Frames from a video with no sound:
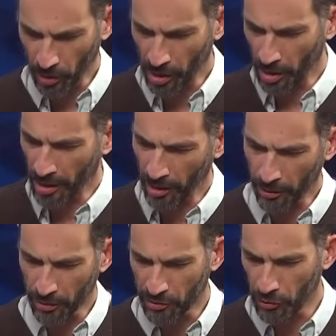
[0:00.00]
in
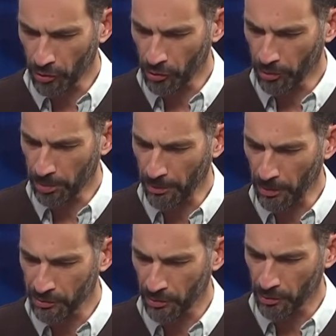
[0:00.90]
other words, your
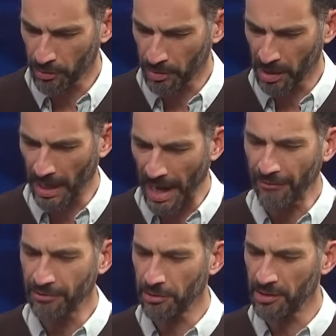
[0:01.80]
proposal would be,
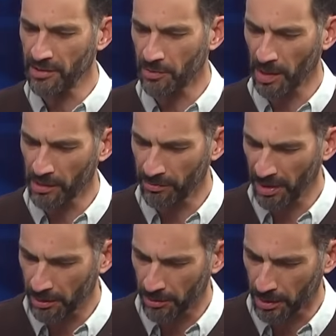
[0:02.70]
after an Israeli
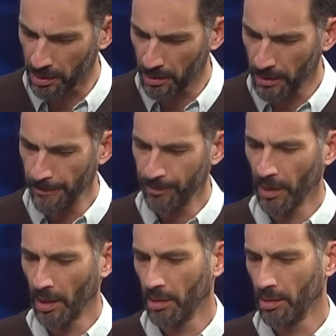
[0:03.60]
victory,
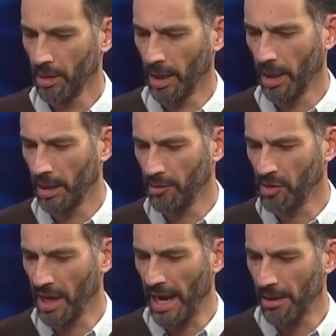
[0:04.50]

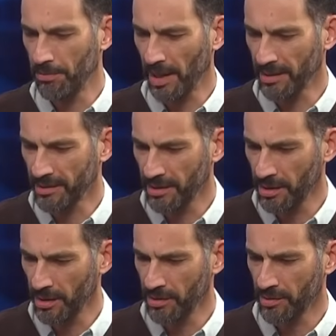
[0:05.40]
the Arab
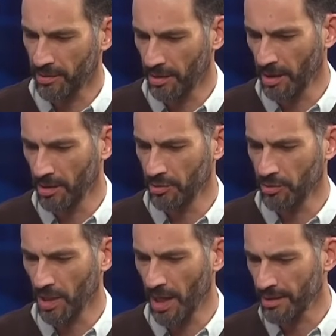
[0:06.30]
Palestinians in
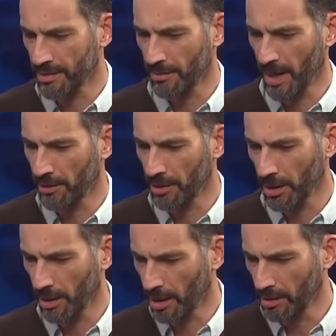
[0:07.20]
Judea,
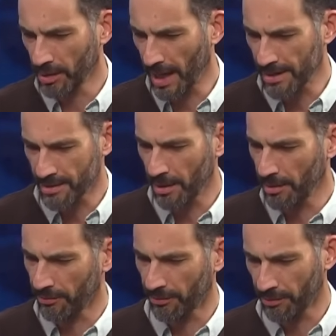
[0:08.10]
Samaria, and Gaza,
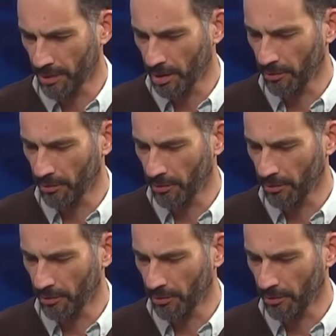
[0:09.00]
if